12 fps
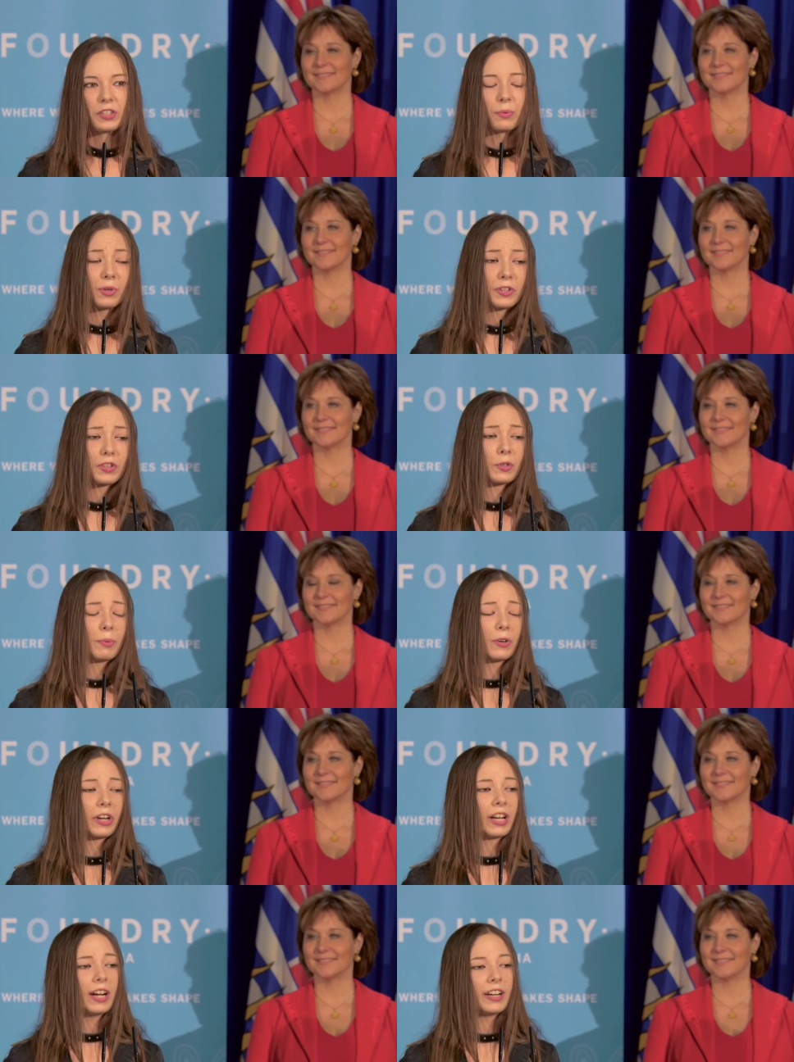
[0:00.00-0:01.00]
Speaker 1: and towards
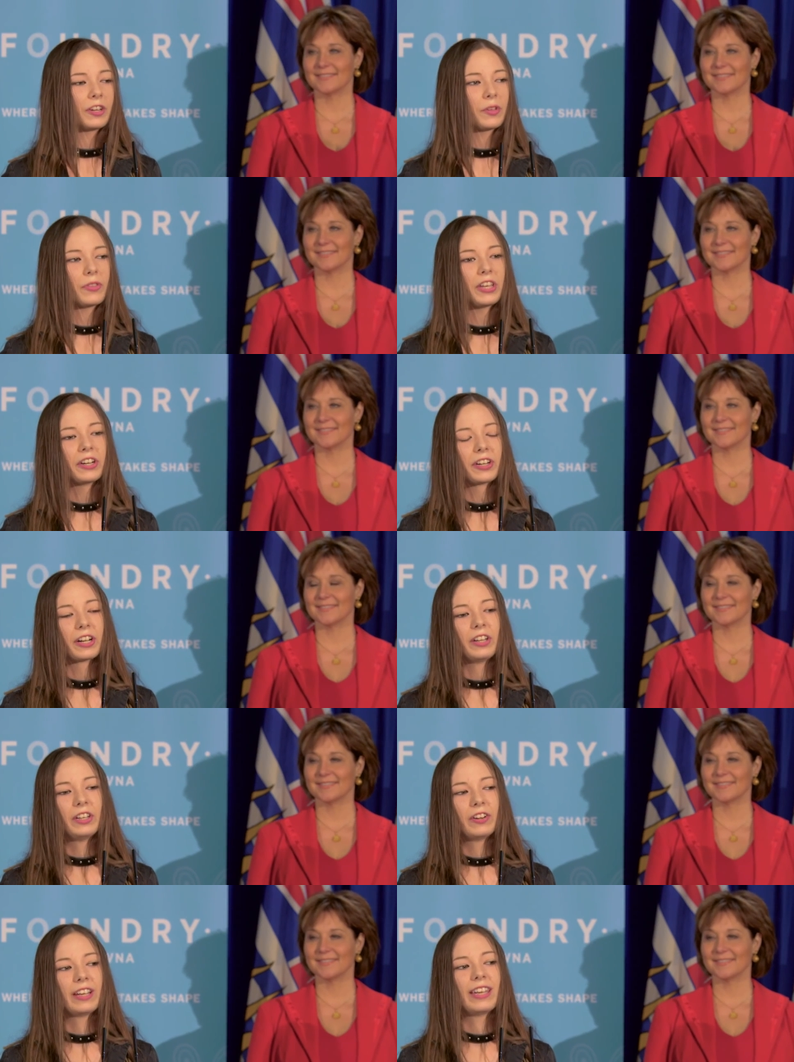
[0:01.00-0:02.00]
supporting our youth here in
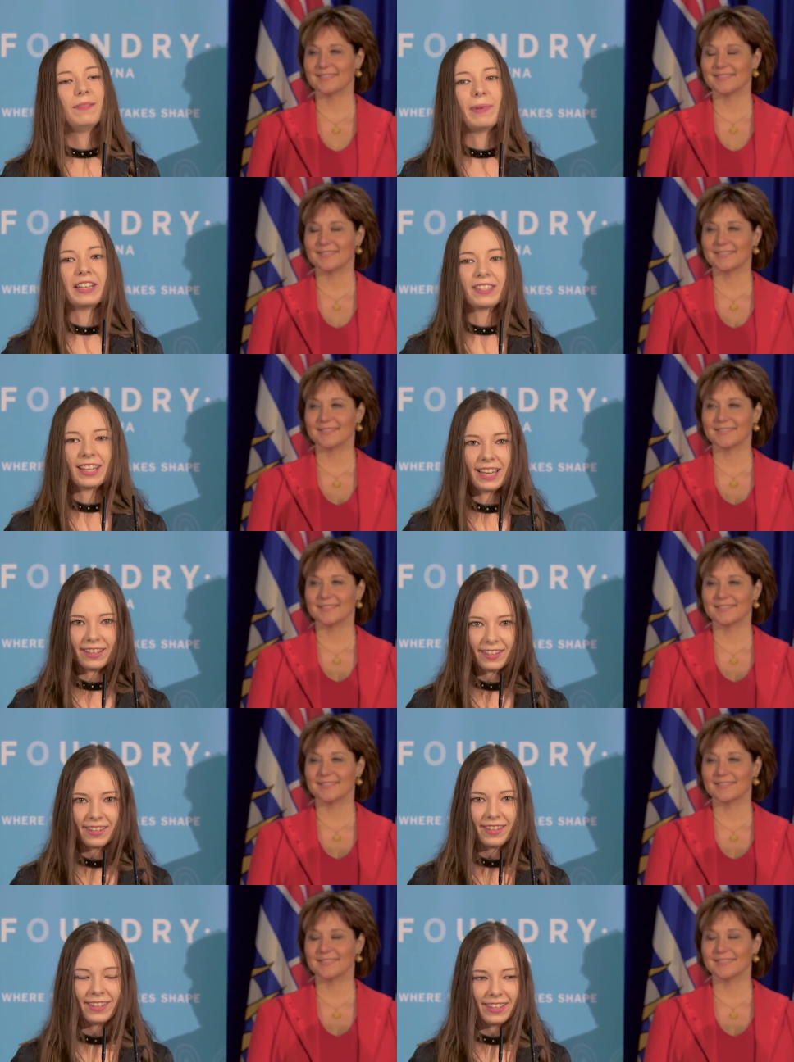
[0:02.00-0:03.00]
Kelowna in mental health.